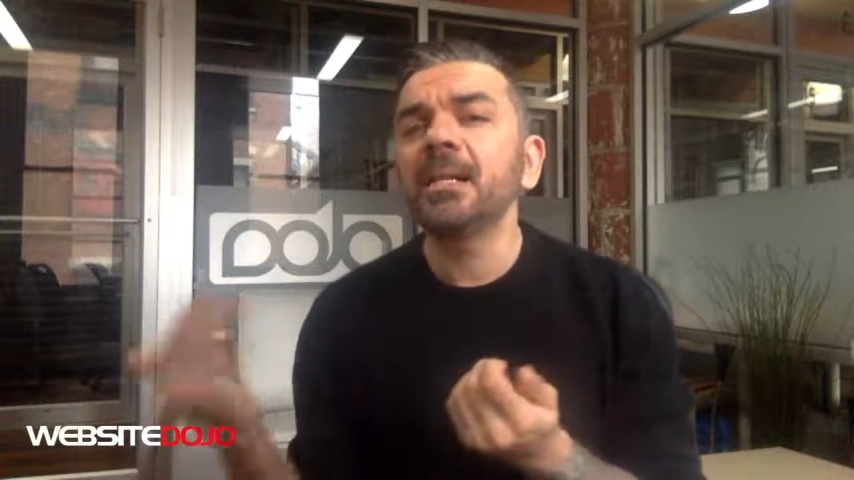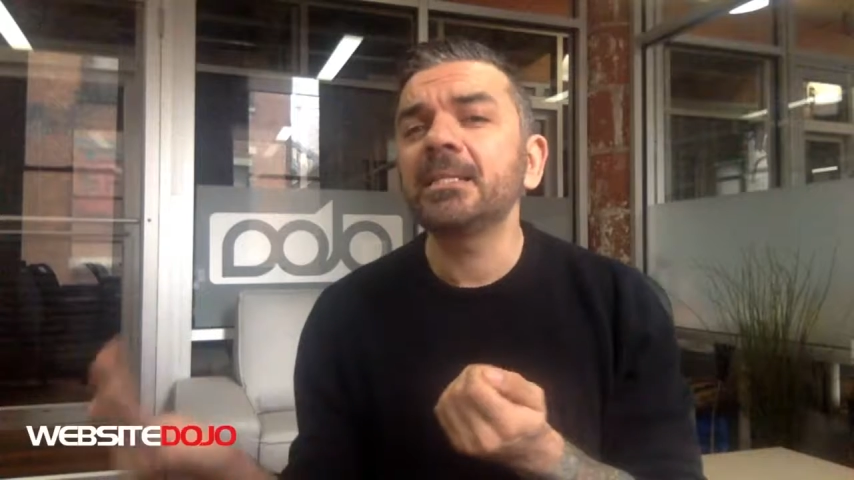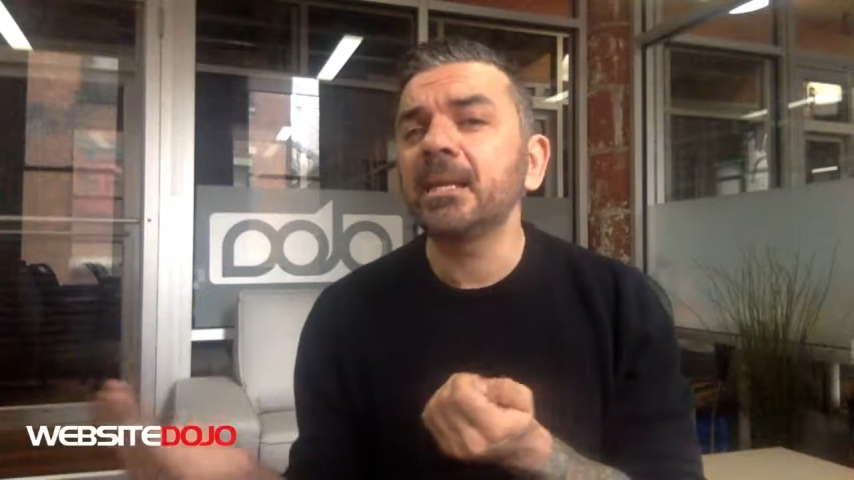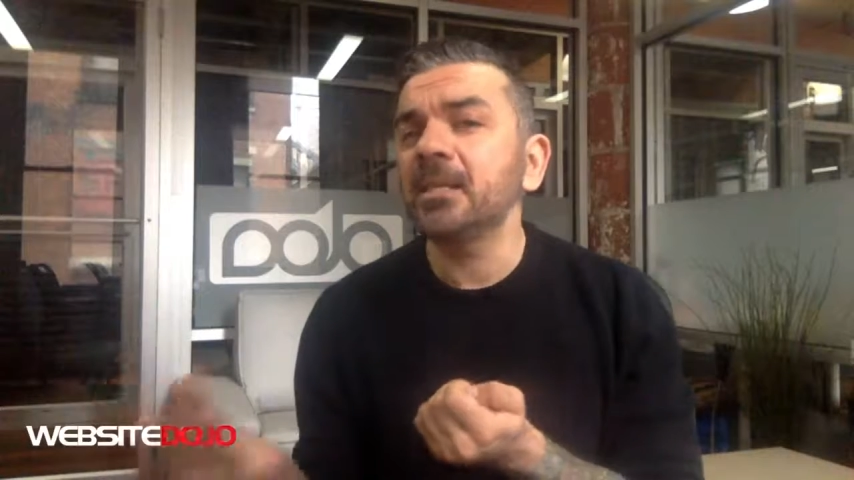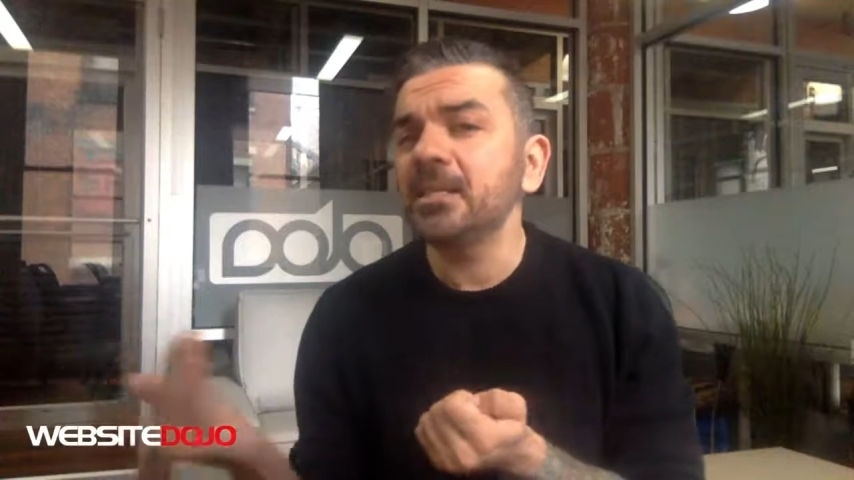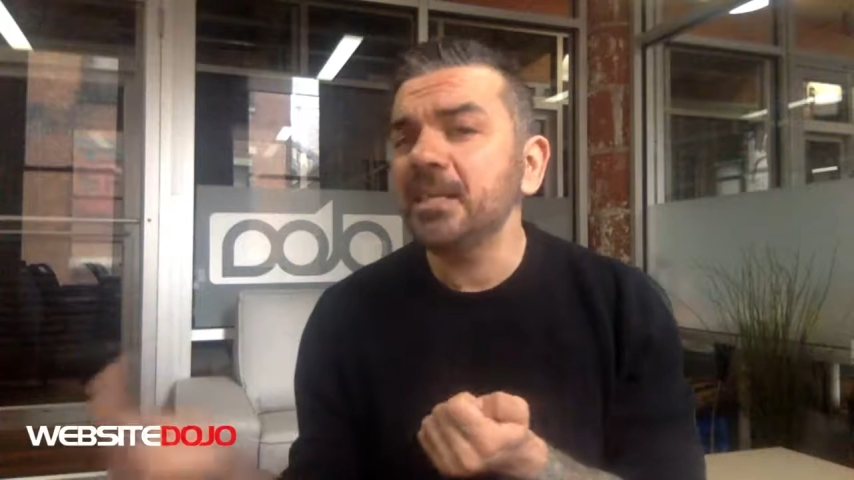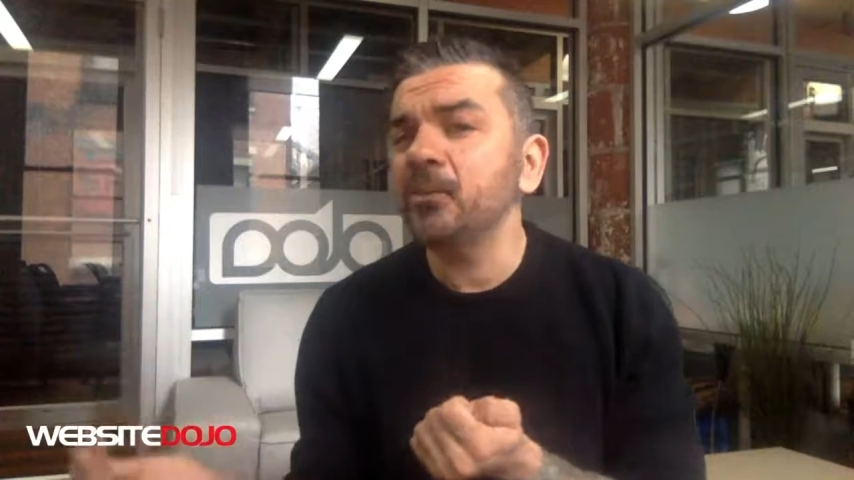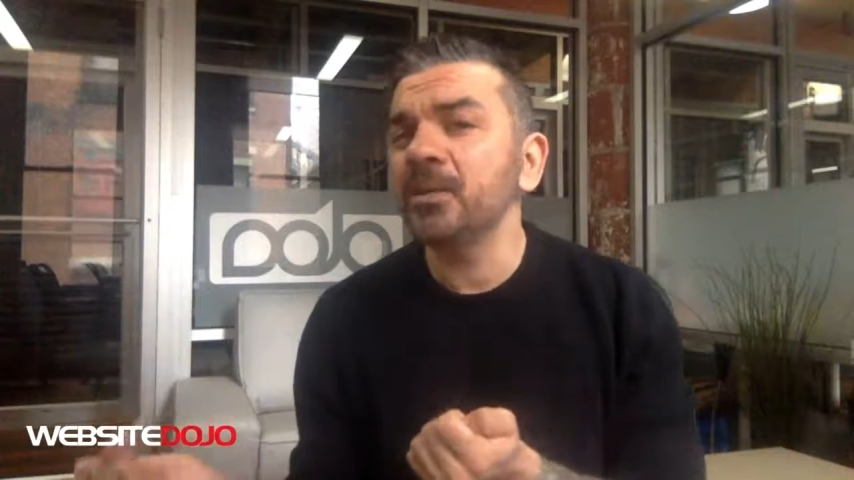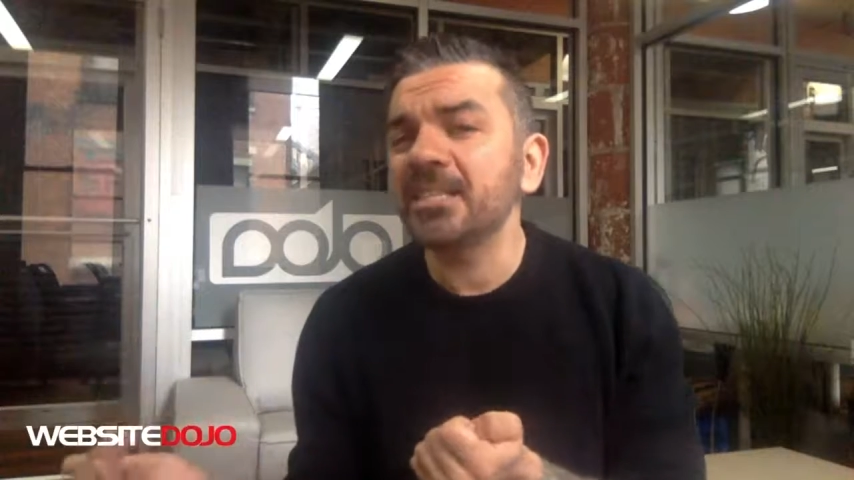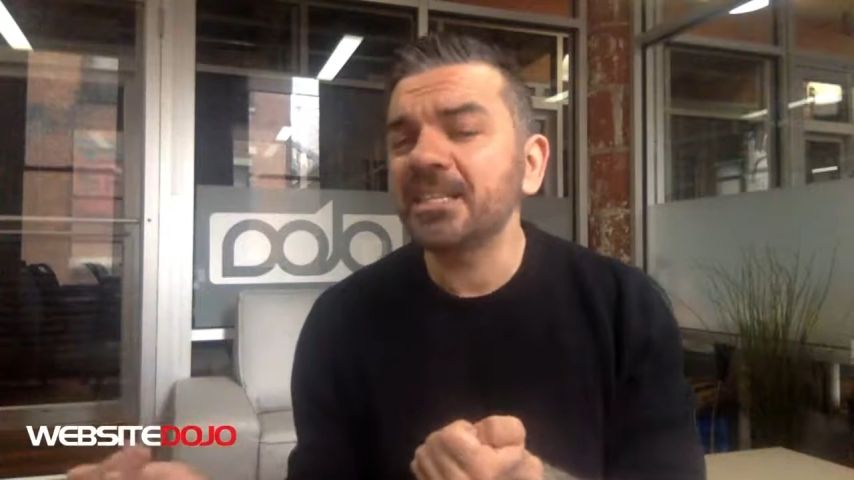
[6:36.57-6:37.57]
let's say the
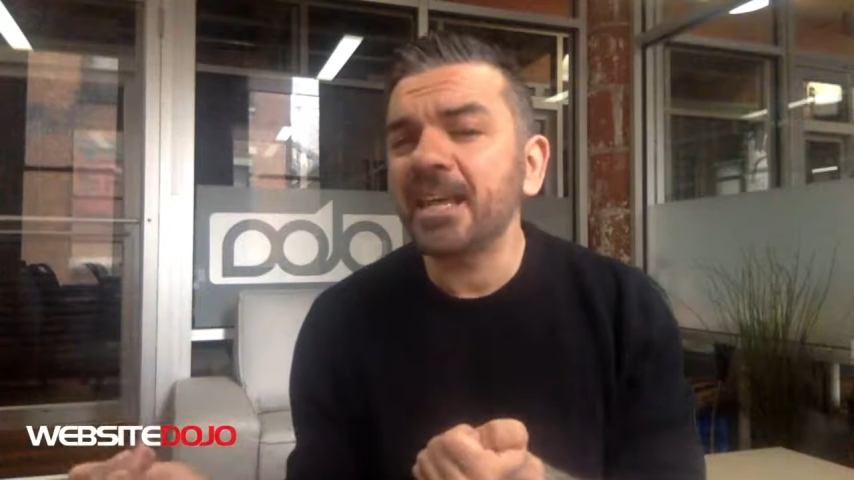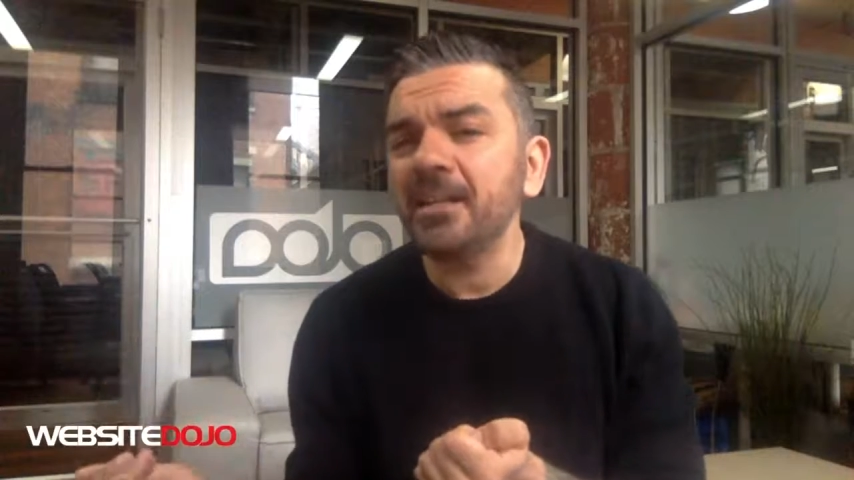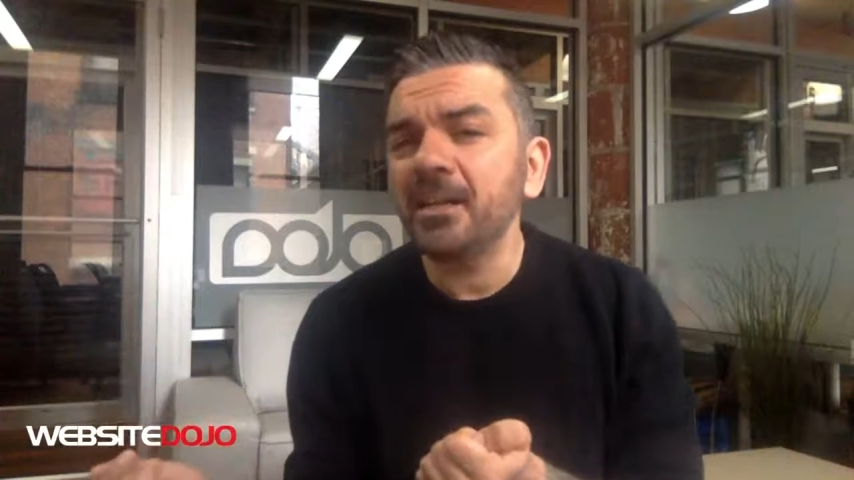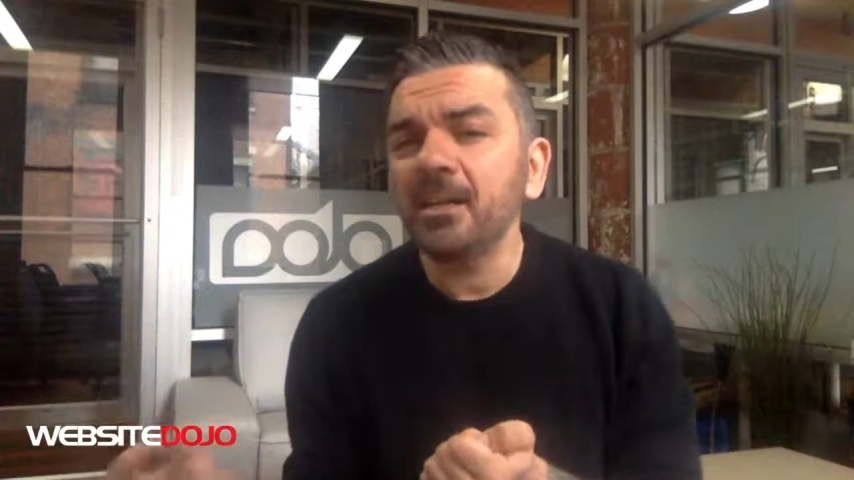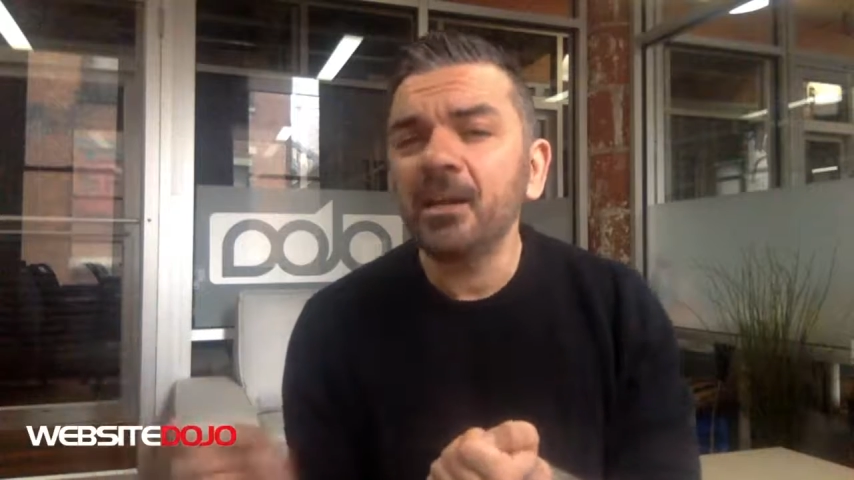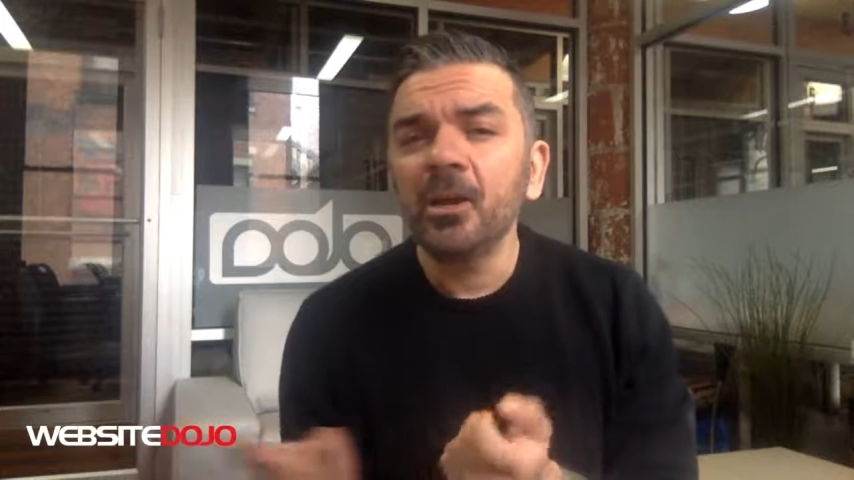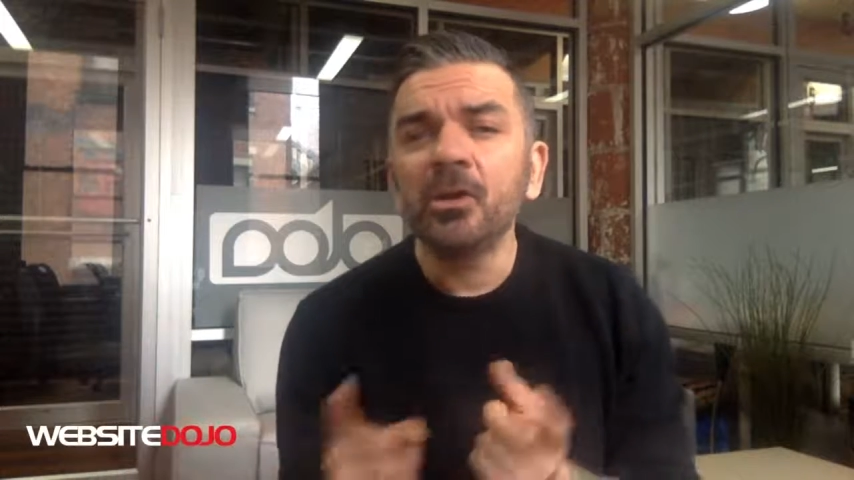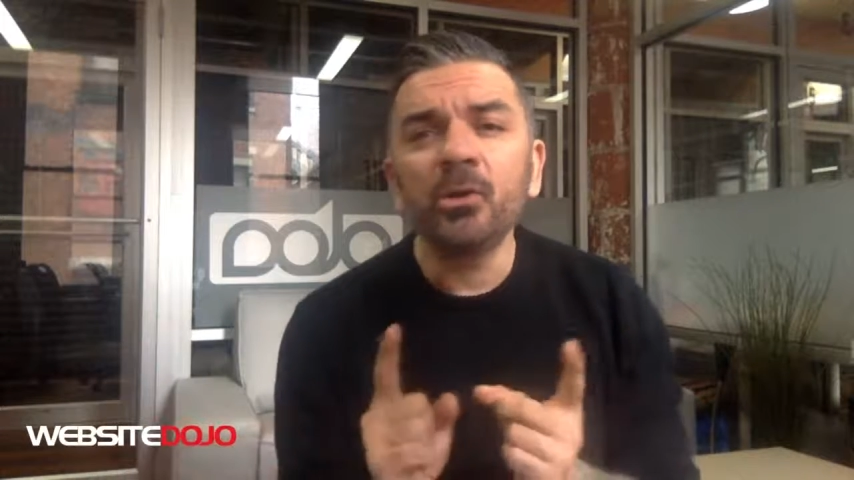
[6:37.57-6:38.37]
sequence has ended,